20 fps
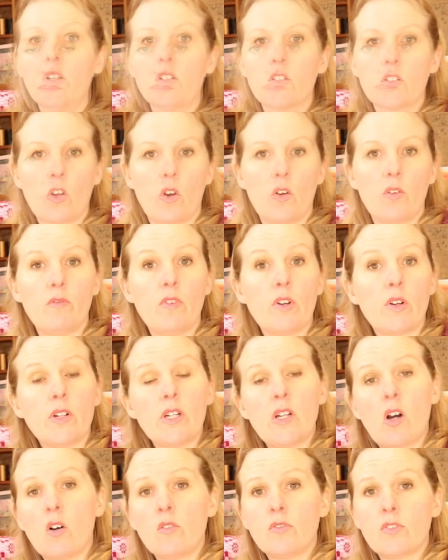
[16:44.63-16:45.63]
So
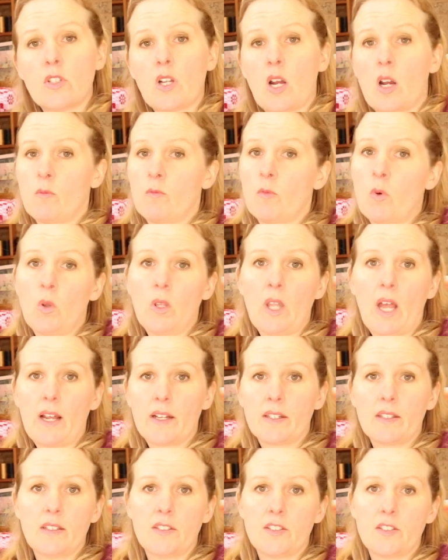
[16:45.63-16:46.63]
very often I'm more
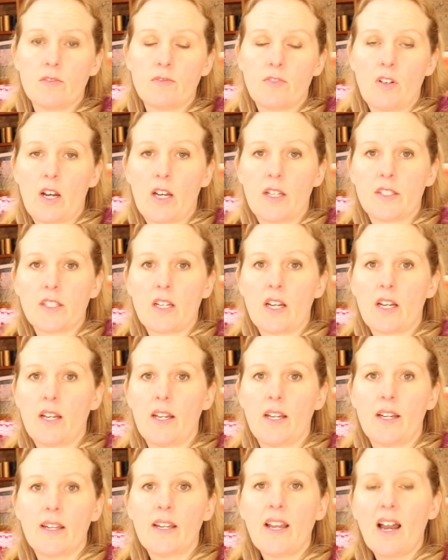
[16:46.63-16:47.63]
likely to find
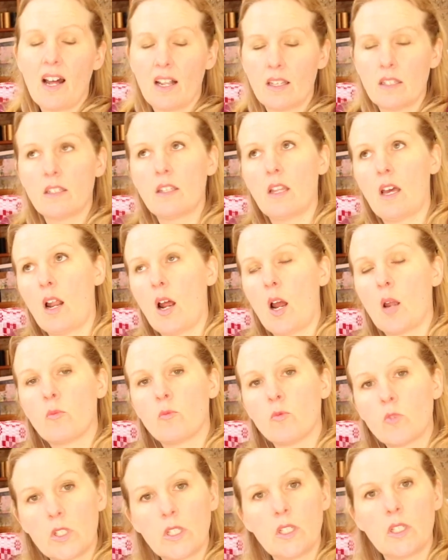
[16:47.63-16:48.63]
a color that I
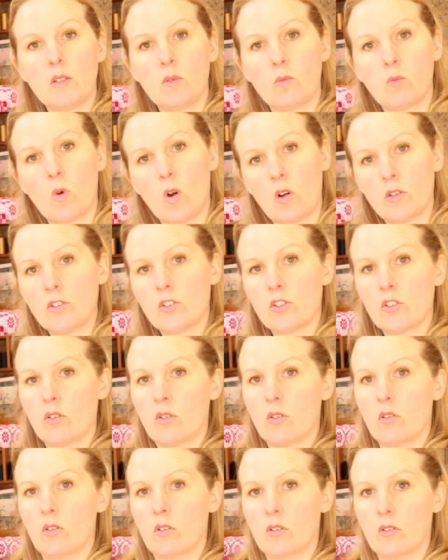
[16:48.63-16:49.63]
really want
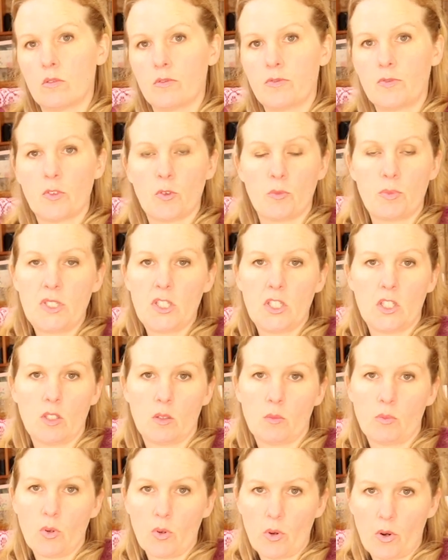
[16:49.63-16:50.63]
or for a
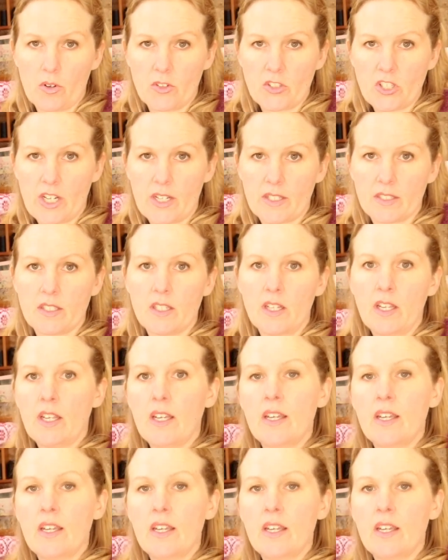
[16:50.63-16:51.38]
particular project